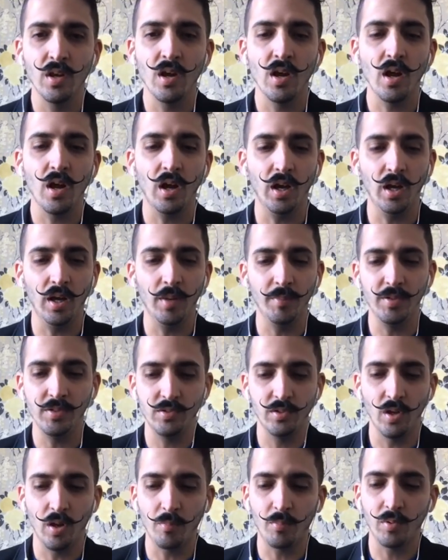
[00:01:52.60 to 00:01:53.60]
Um,
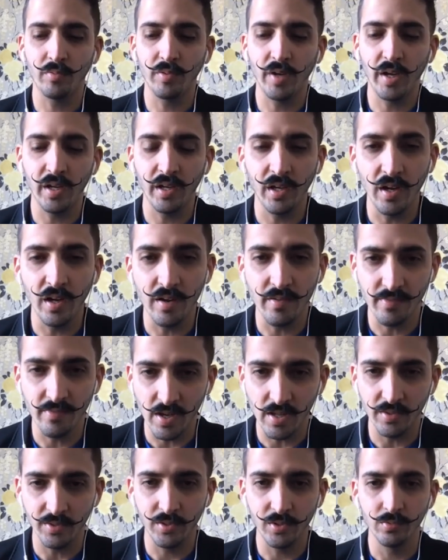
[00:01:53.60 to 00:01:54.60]
it's not providing any
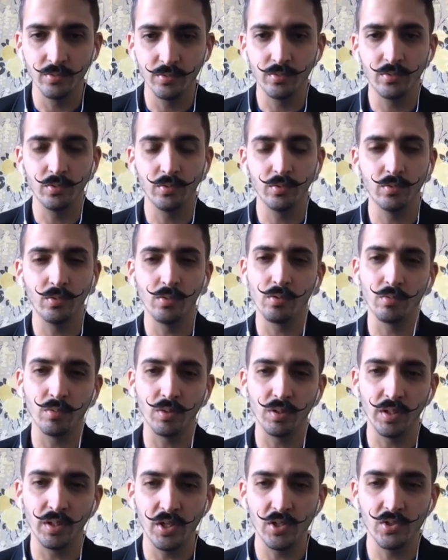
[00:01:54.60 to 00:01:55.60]
value to a
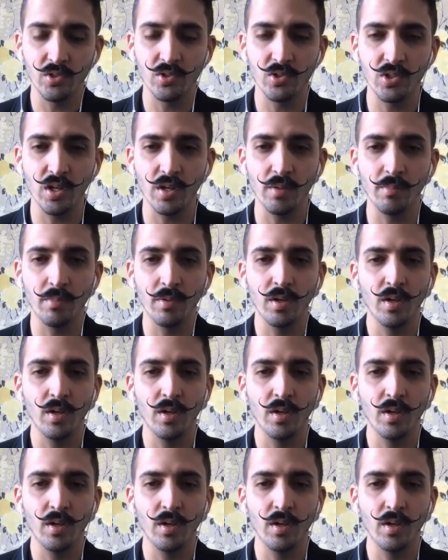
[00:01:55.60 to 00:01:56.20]
relationship,